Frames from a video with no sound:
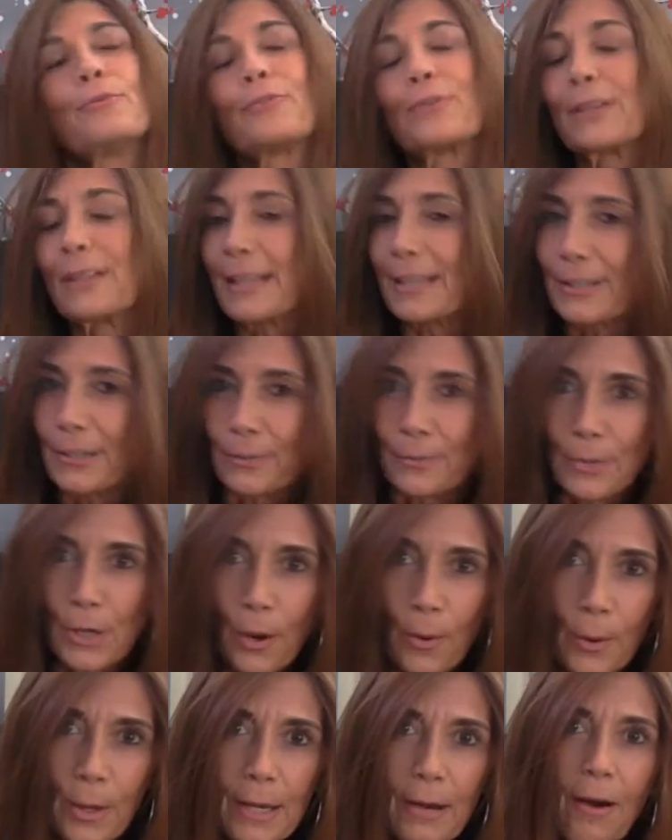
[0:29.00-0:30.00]
feel like you
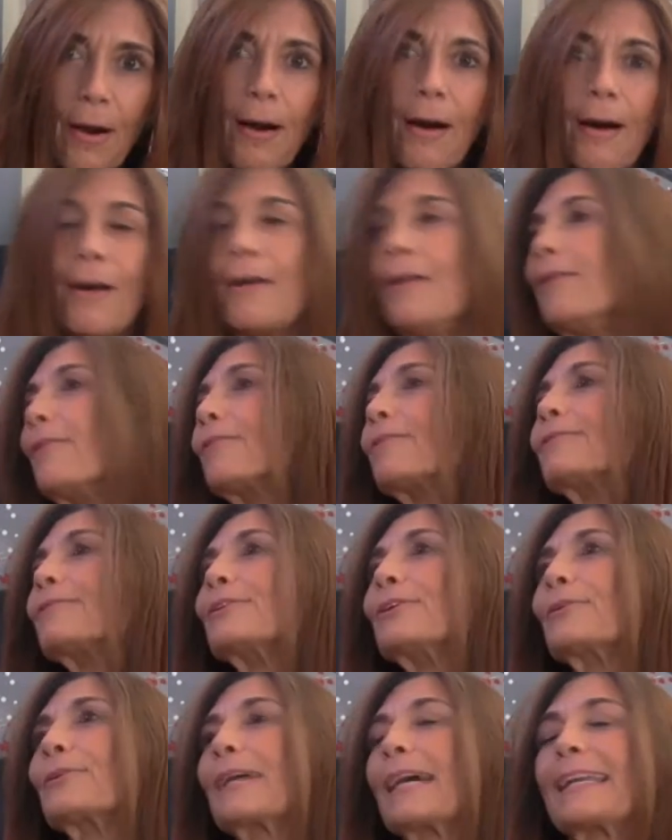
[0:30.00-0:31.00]
know it all,
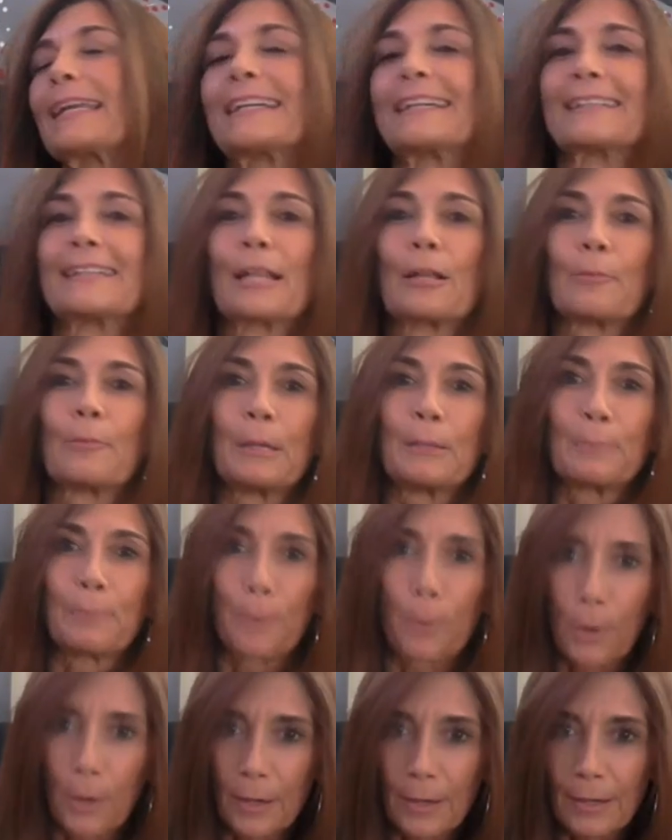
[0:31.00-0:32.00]
you're getting a little bit
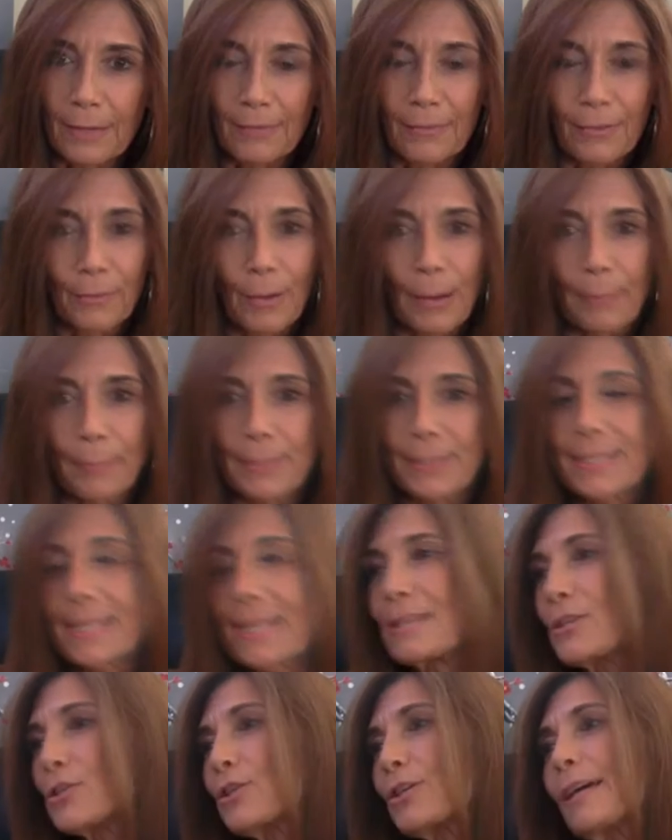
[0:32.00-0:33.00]
bored of the
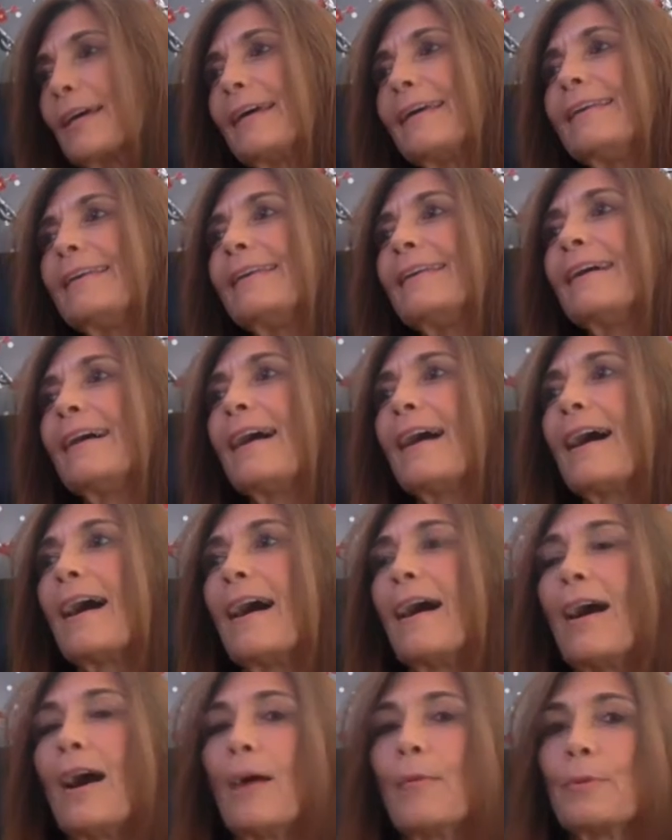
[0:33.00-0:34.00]
repetition,
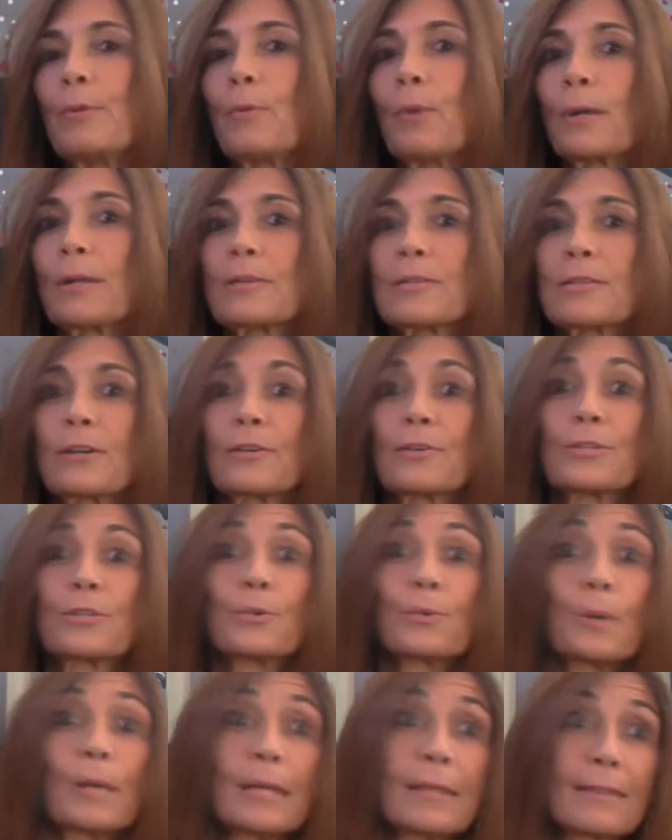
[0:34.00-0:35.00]
um, you want to start
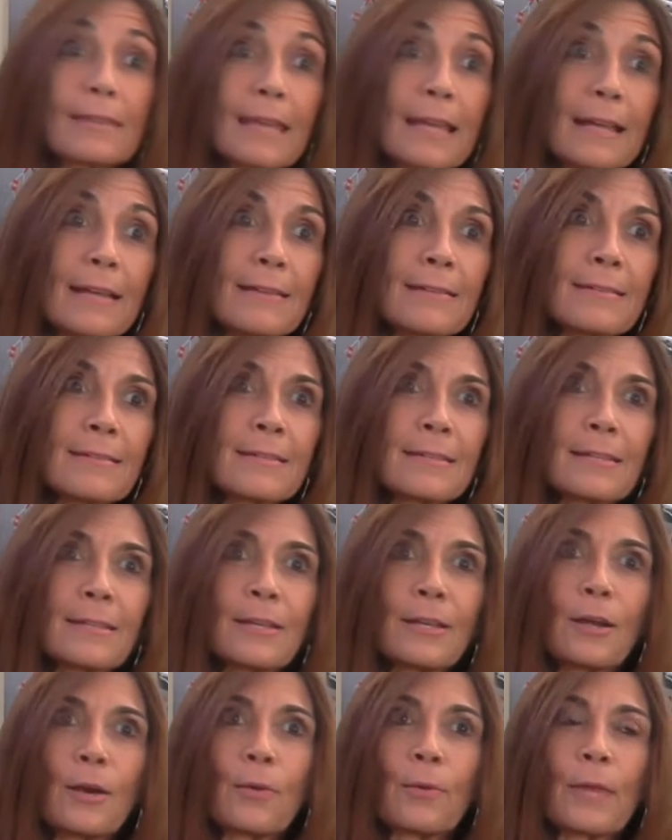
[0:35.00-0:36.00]
doing things,
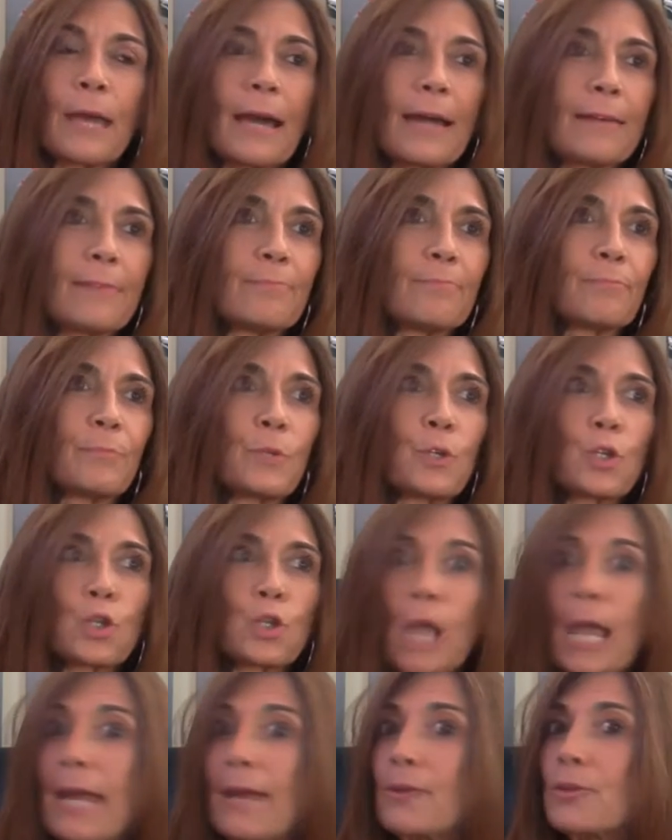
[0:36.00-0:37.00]
you know, that
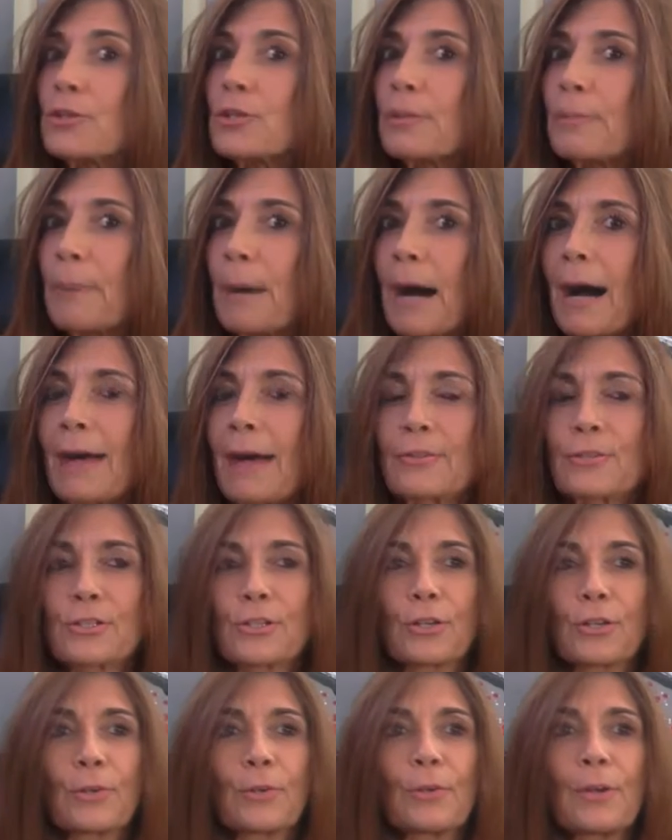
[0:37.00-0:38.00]
change the
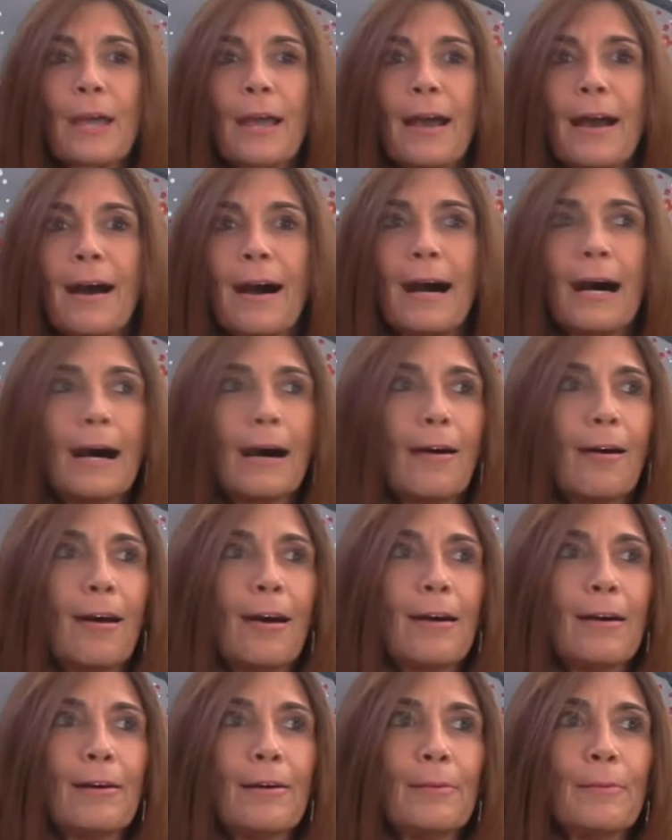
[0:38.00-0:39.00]
posture,
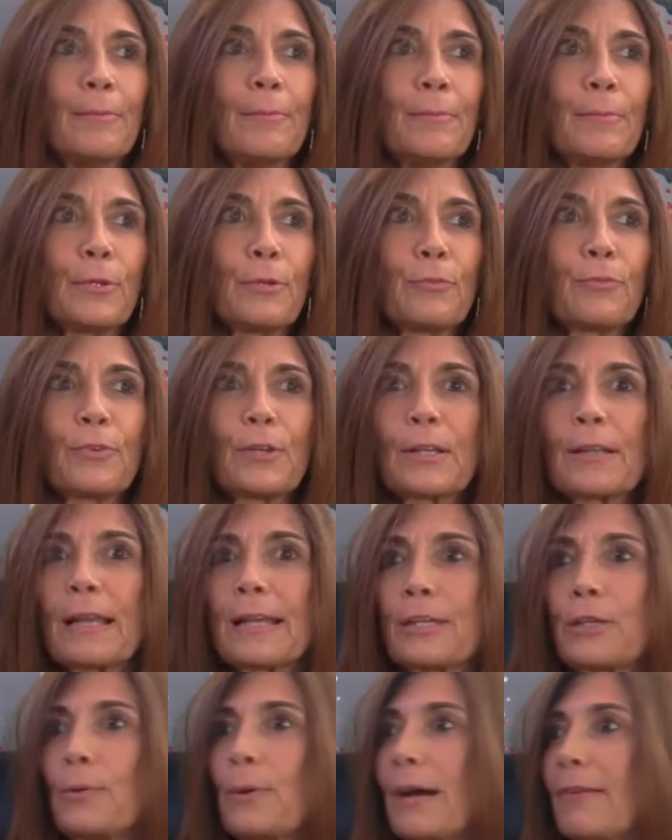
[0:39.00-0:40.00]
um, you feel
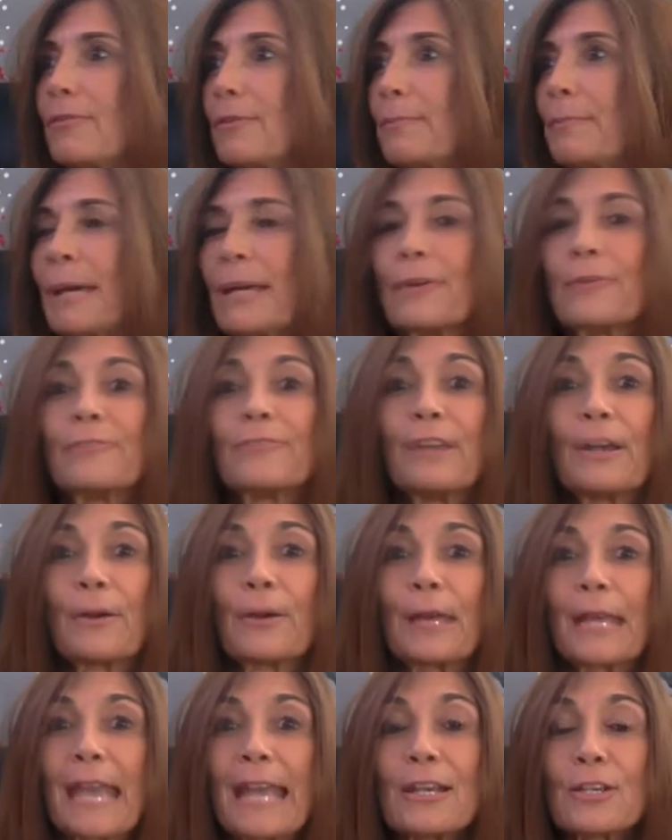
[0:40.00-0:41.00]
like you have a better
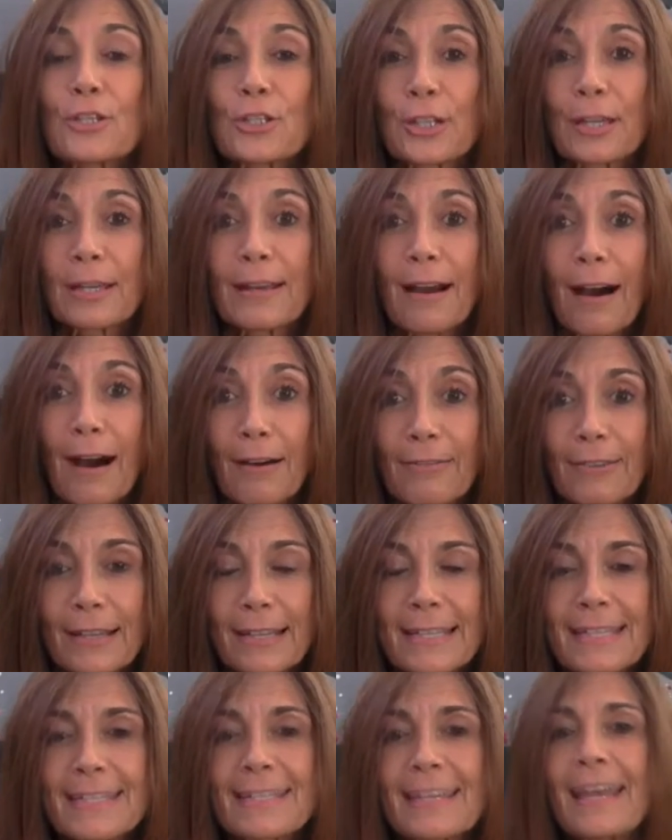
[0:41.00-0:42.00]
variation of
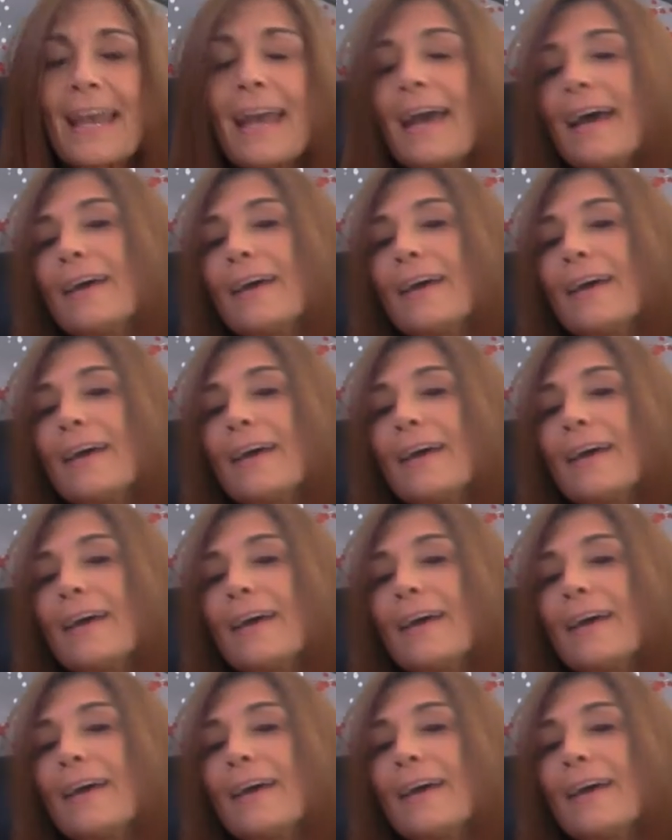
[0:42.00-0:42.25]
it.